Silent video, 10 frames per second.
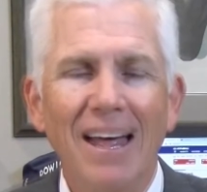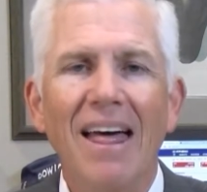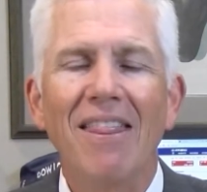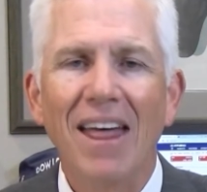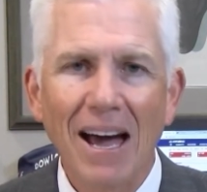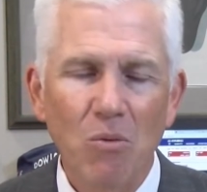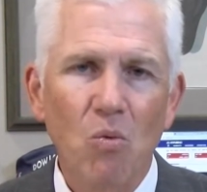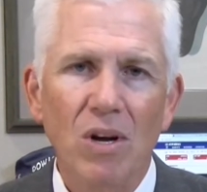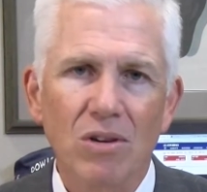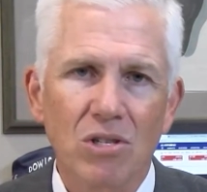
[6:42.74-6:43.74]
that
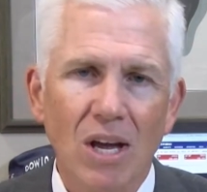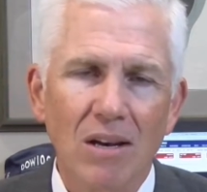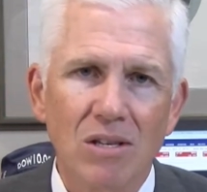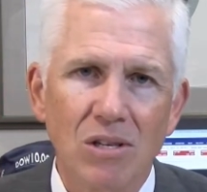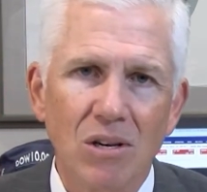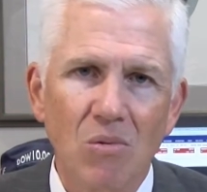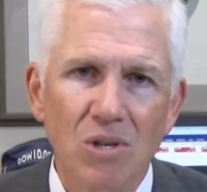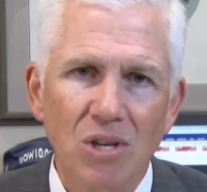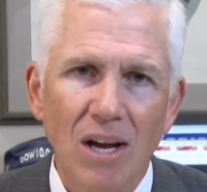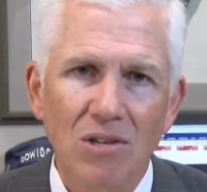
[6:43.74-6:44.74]
will send us into
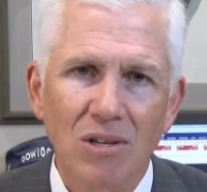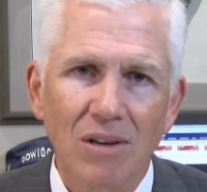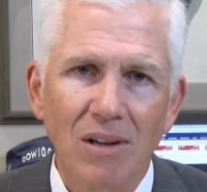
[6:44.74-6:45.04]
recession.